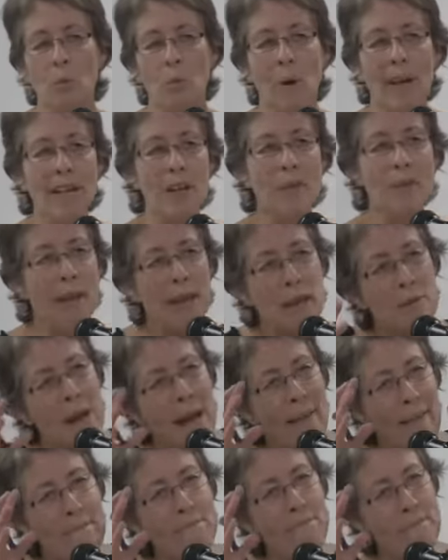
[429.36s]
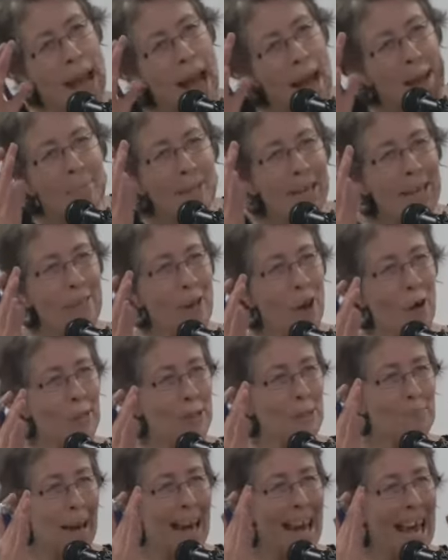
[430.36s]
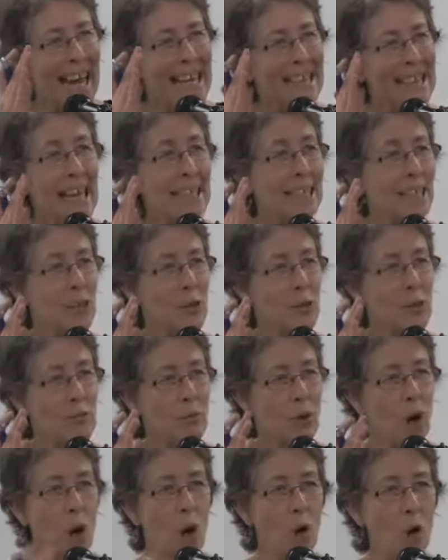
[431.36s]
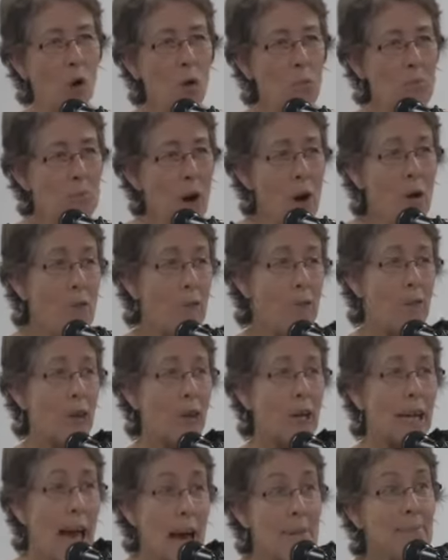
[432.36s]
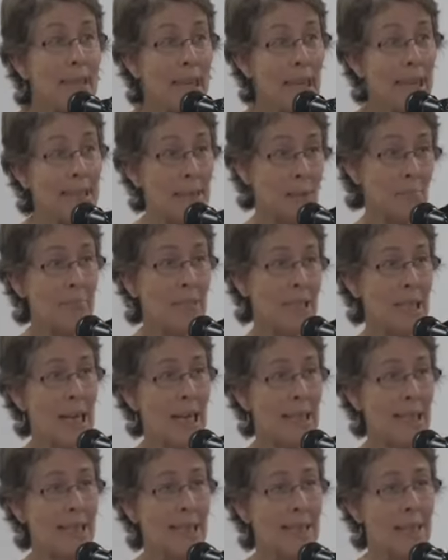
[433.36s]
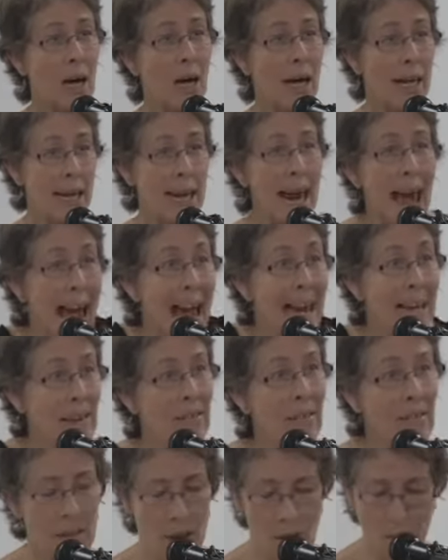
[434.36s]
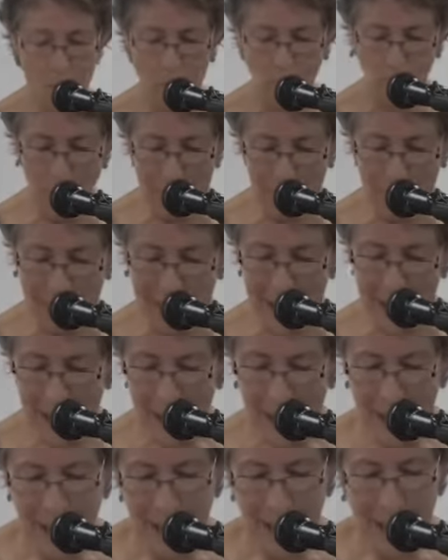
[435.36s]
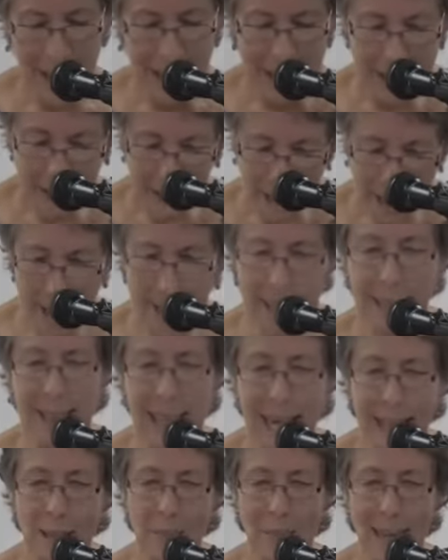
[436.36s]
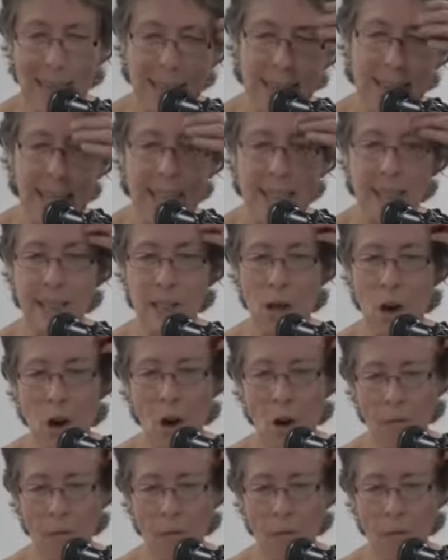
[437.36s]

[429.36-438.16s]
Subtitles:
When you think about the family, though, as playing that sort of role, both for capitalism, class society, and for women, you can start to make sense